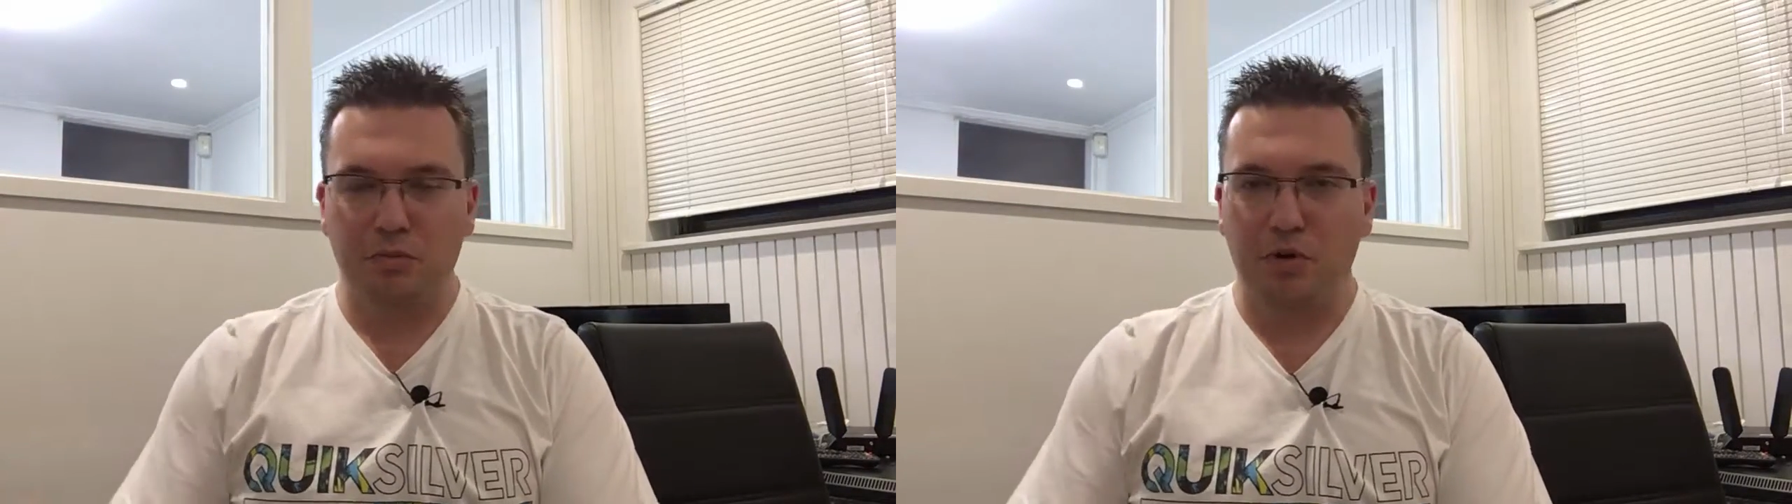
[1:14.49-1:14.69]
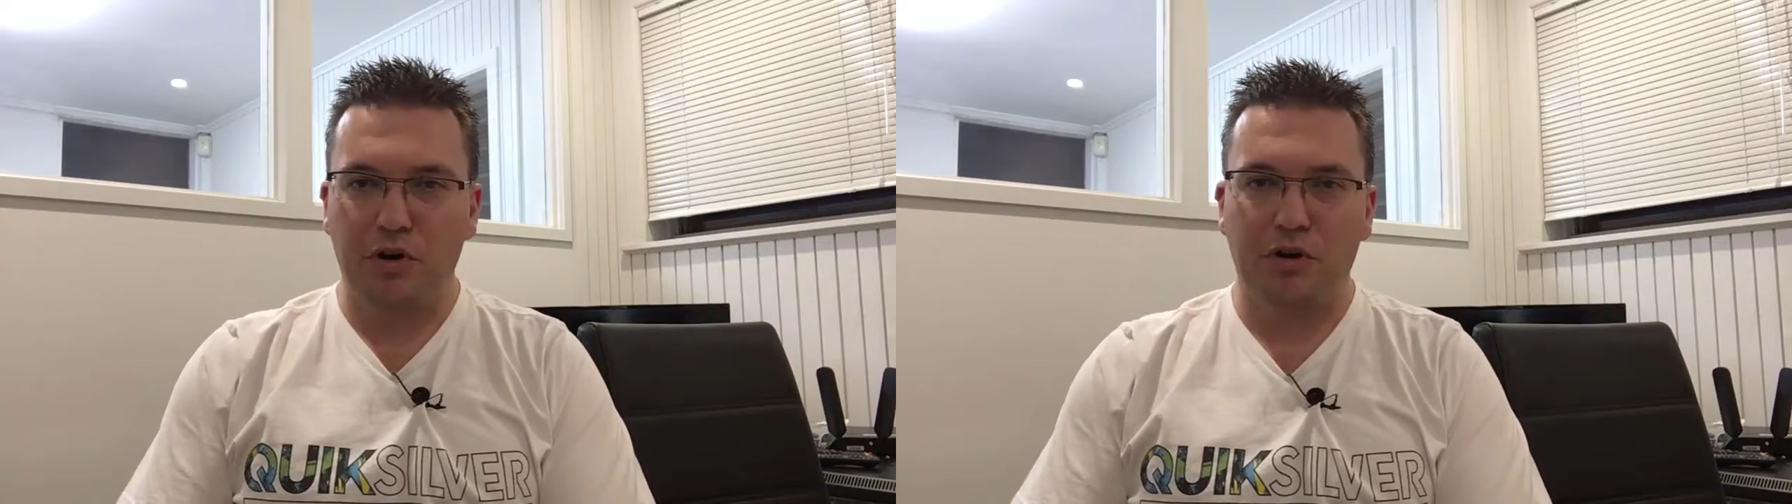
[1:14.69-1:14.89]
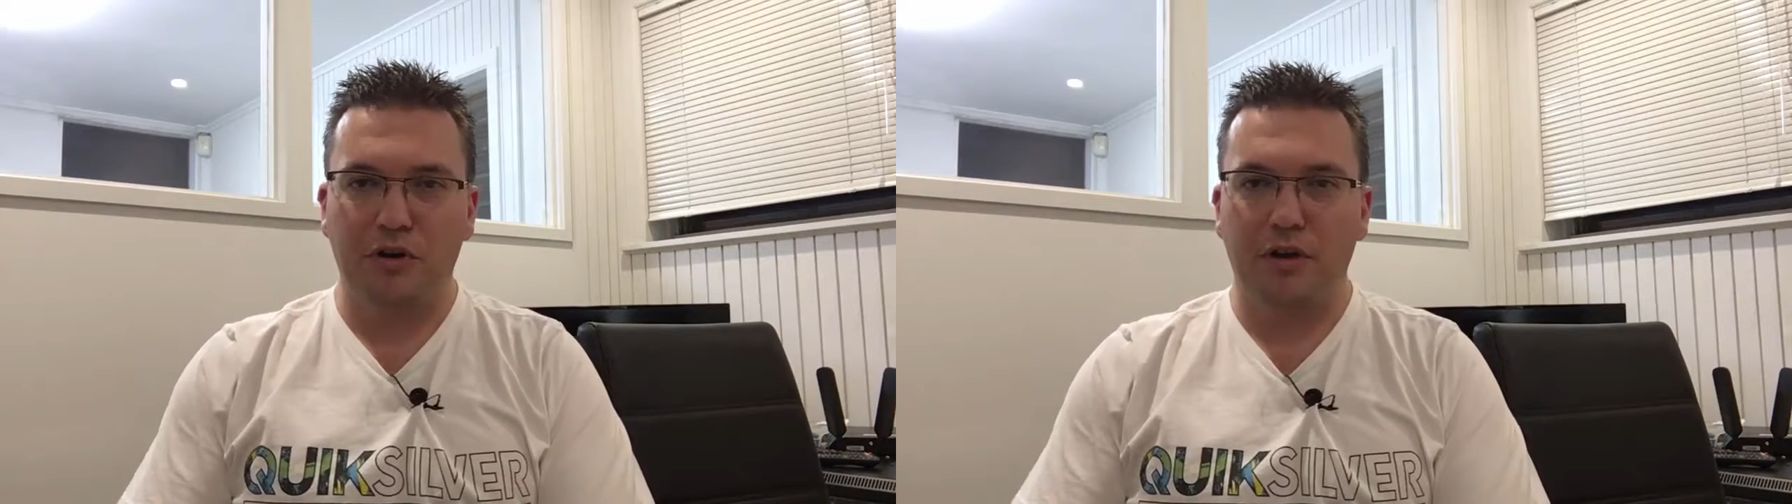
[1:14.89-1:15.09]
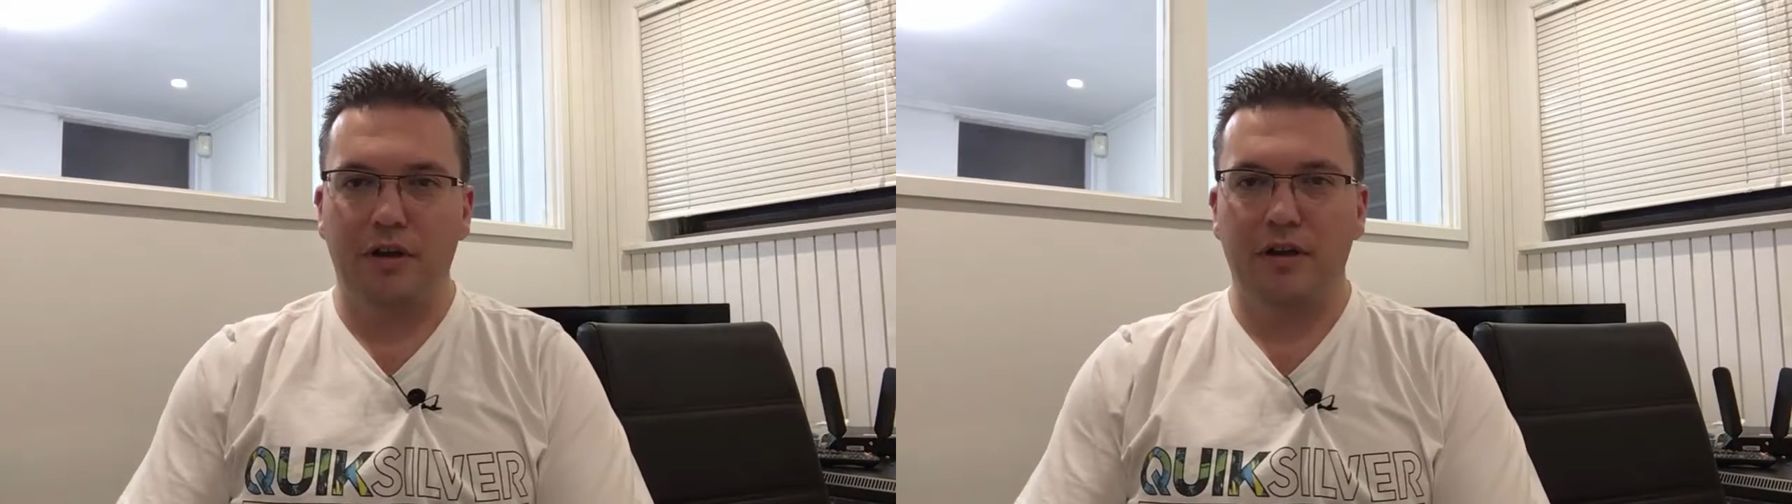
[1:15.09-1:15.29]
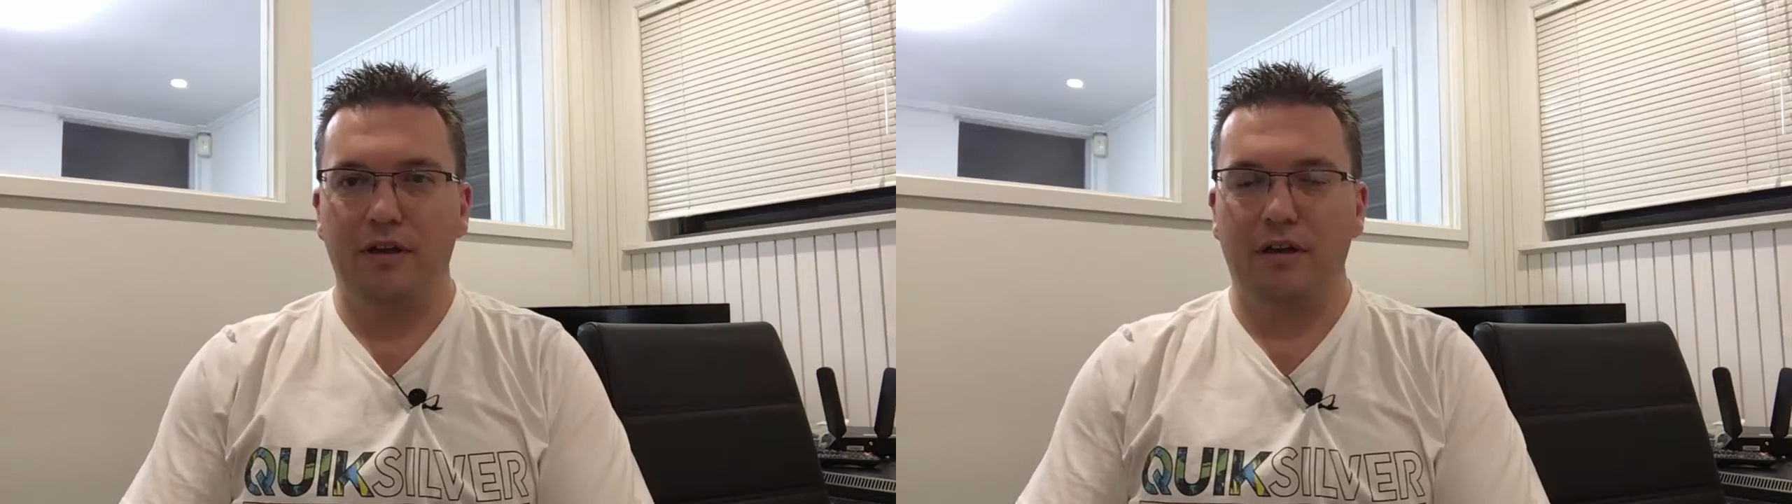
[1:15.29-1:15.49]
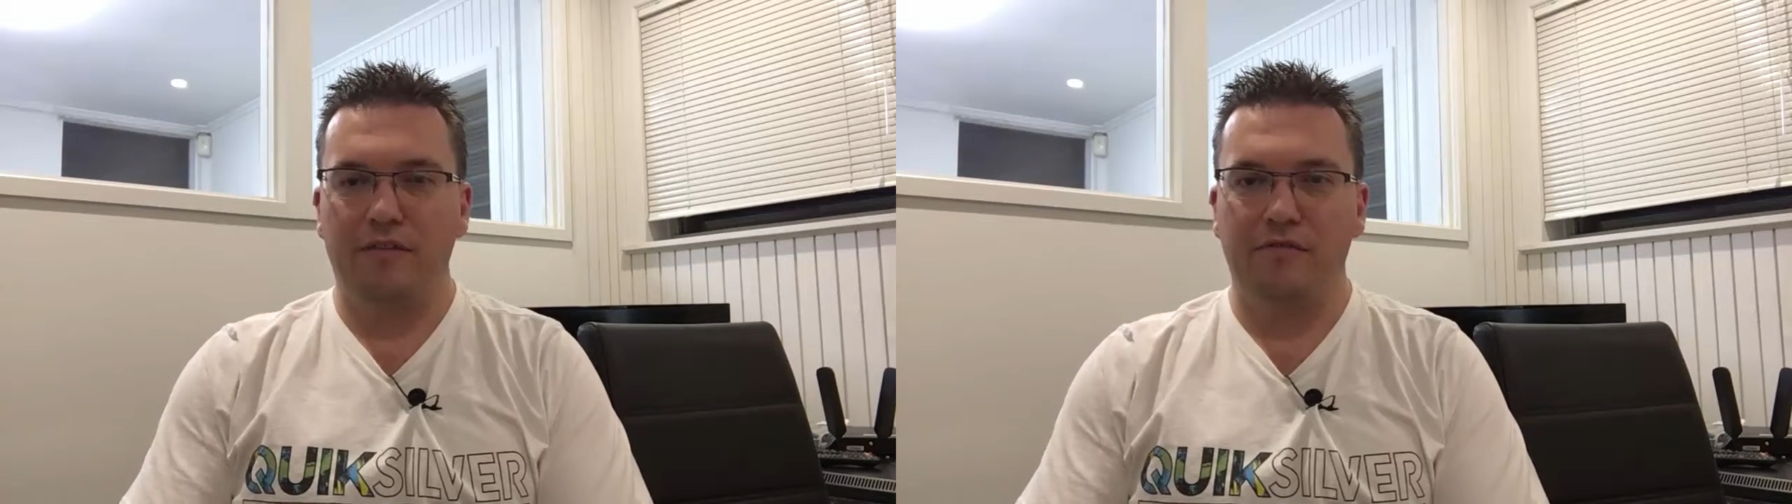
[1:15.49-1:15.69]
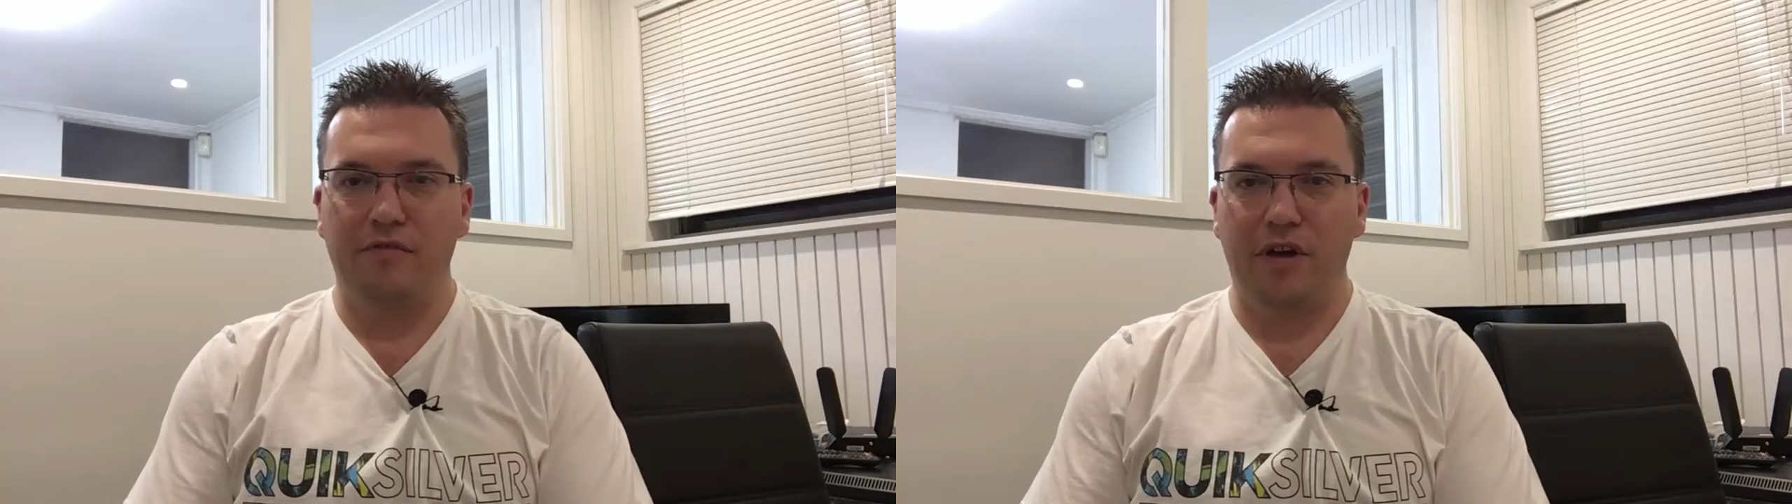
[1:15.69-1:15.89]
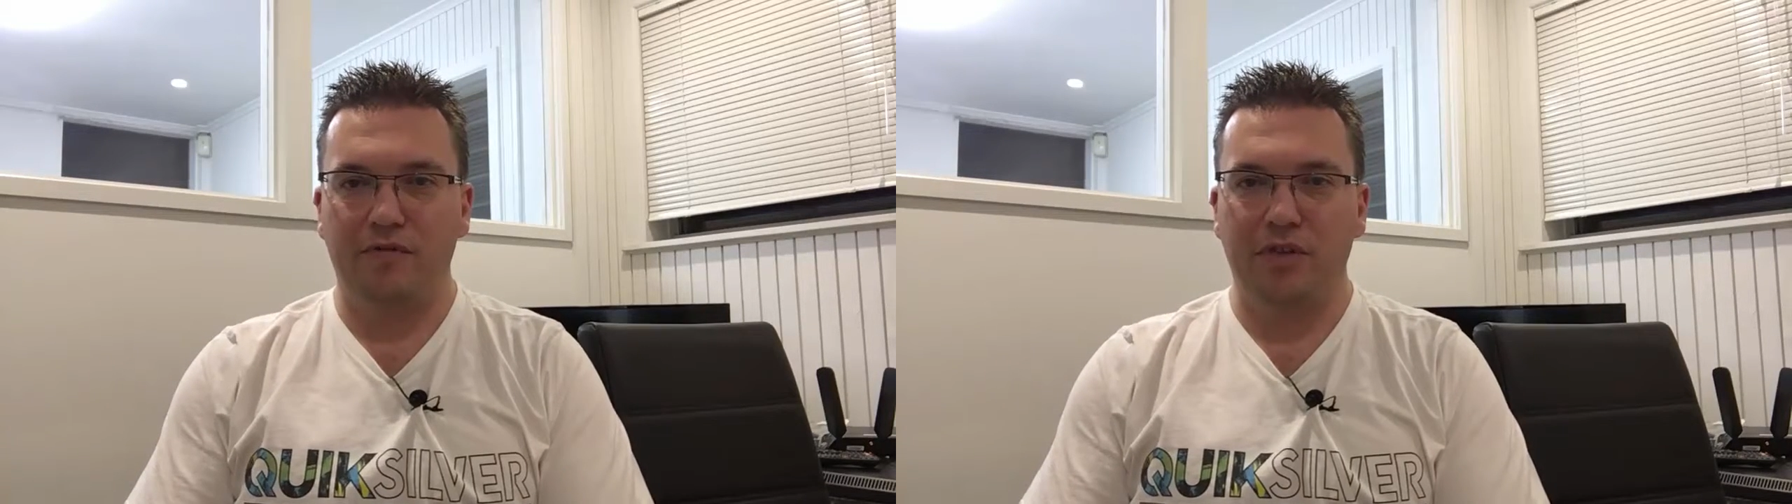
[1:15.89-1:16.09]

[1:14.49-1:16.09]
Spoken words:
partner of